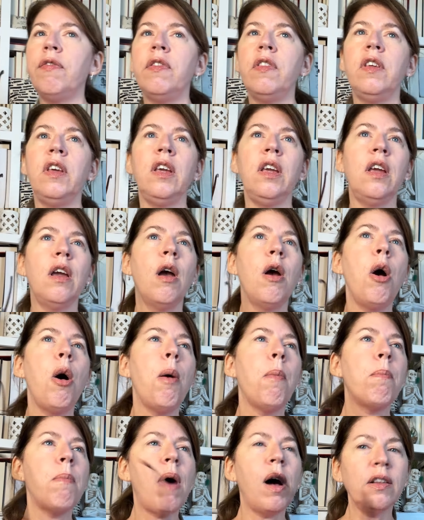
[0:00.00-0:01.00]
the
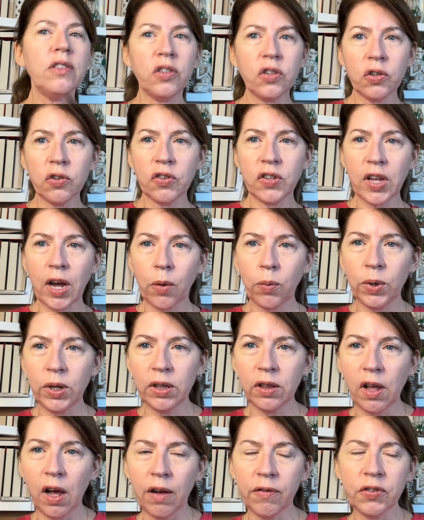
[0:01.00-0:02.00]
monsters that we
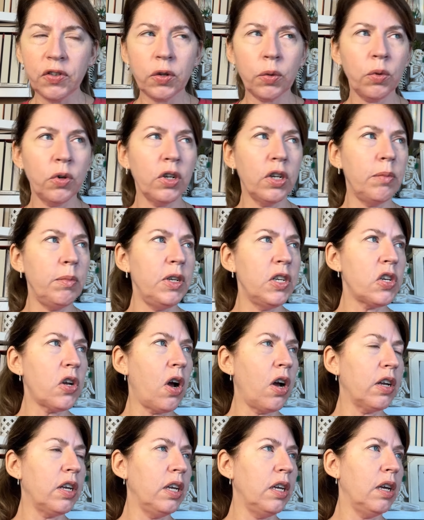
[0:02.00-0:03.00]
love. So we're going to be
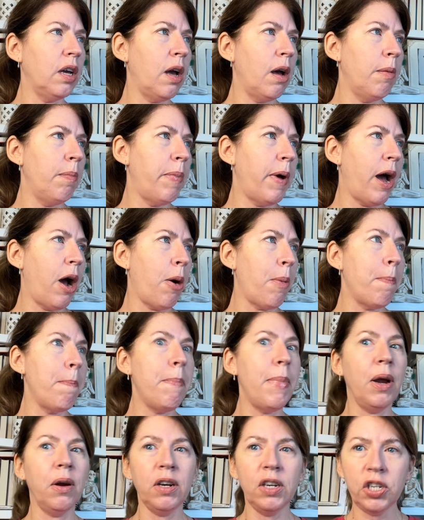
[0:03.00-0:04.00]
talking about
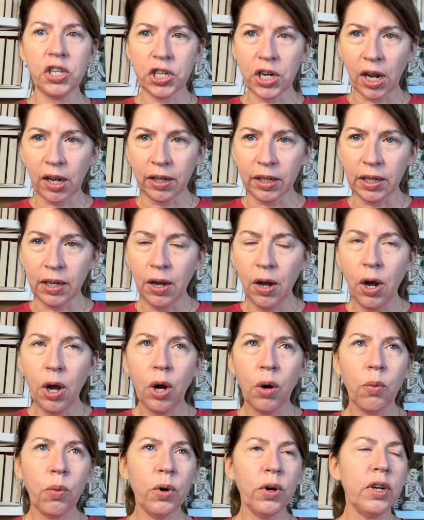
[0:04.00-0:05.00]
Mary Shelley.
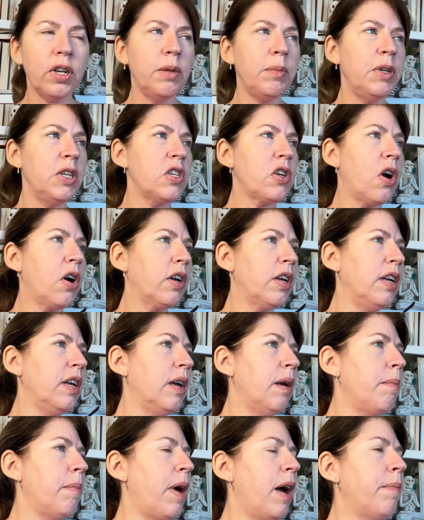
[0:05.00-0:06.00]
We're going to be talking
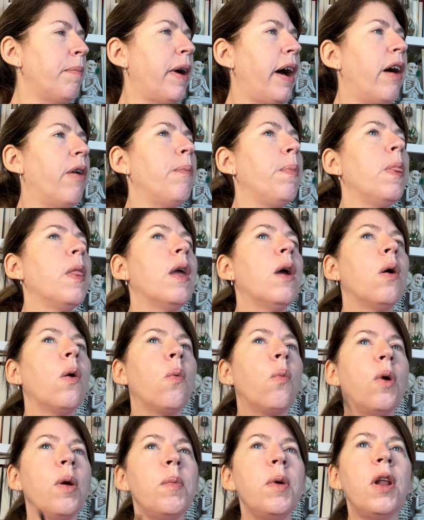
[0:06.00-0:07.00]
about
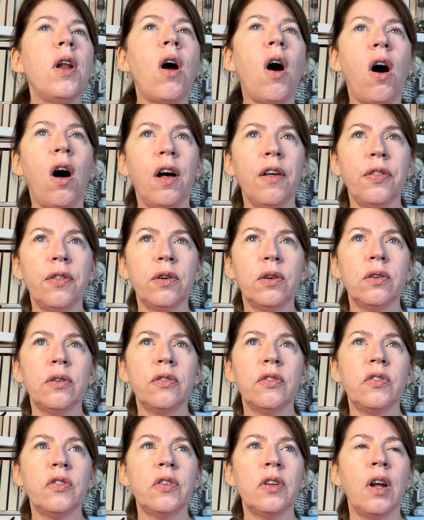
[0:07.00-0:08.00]
women
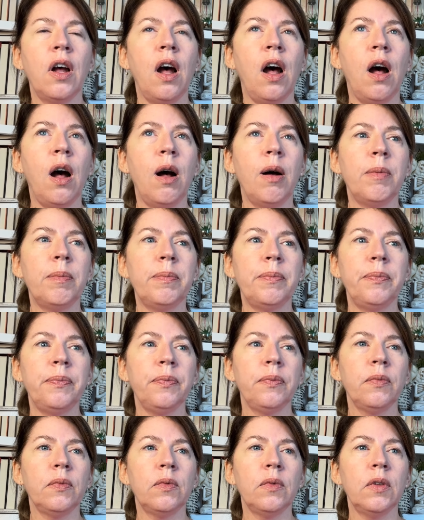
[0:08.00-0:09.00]
authors, um,
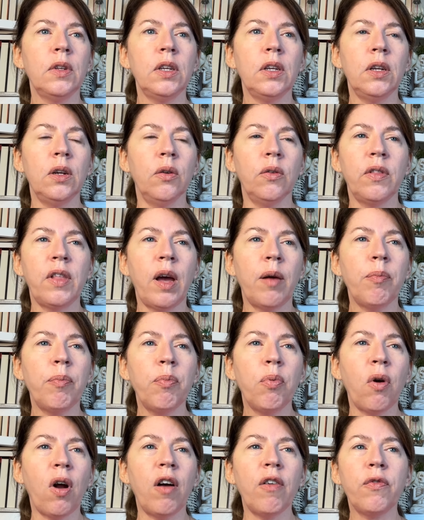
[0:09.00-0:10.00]
you know, that
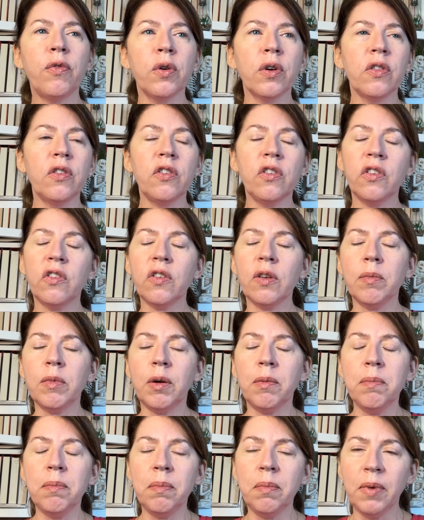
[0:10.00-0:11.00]
brought forth just some
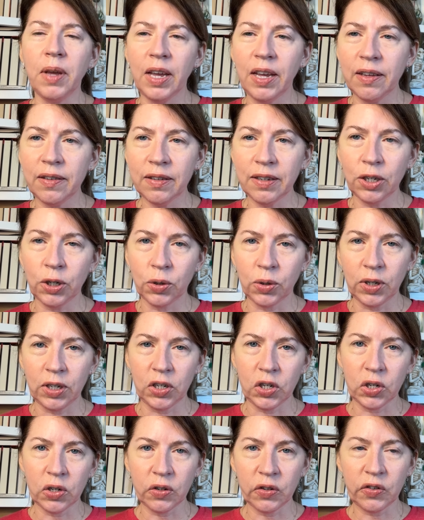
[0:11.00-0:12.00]
amazing
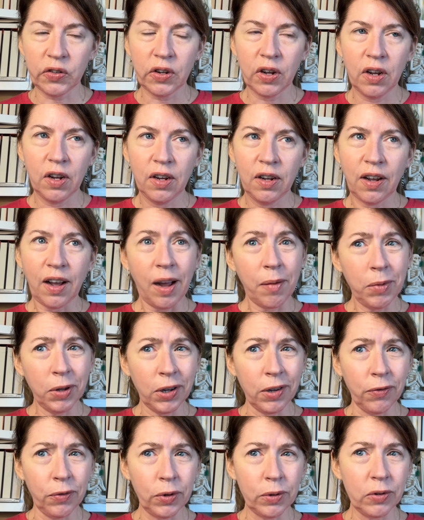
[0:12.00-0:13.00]
creatures. I'm
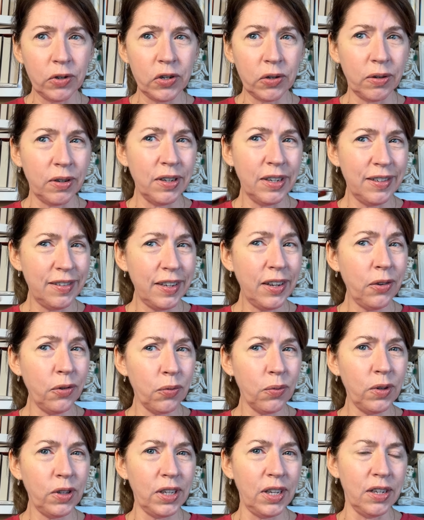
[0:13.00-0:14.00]
looking forward to it. It sounds
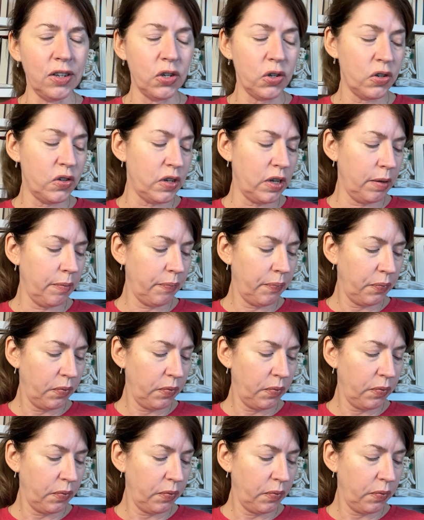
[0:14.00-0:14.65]
really interesting.